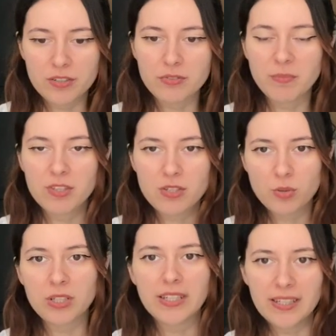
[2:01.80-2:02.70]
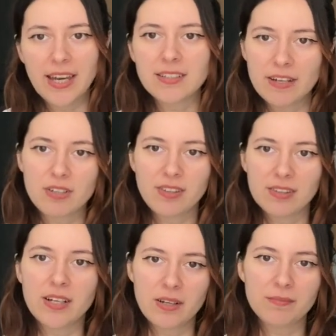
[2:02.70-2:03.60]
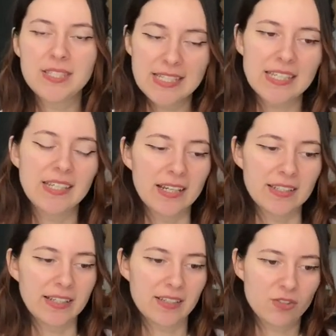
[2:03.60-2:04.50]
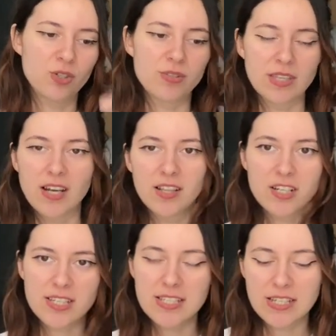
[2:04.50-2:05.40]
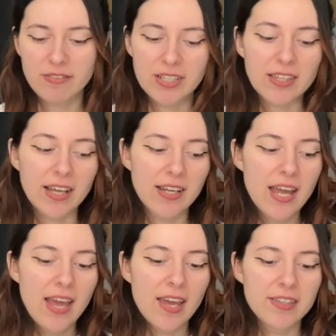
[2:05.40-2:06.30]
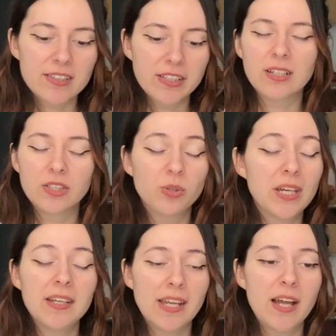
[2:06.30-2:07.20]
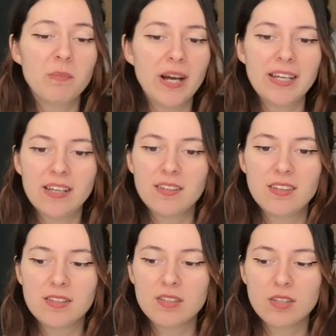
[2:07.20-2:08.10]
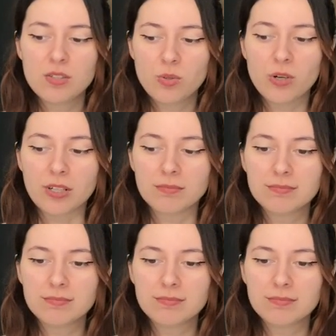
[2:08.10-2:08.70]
from the store, like get everything that I see and like choose the colors and stuff like that. And they're like, you cannot buy anything in the store.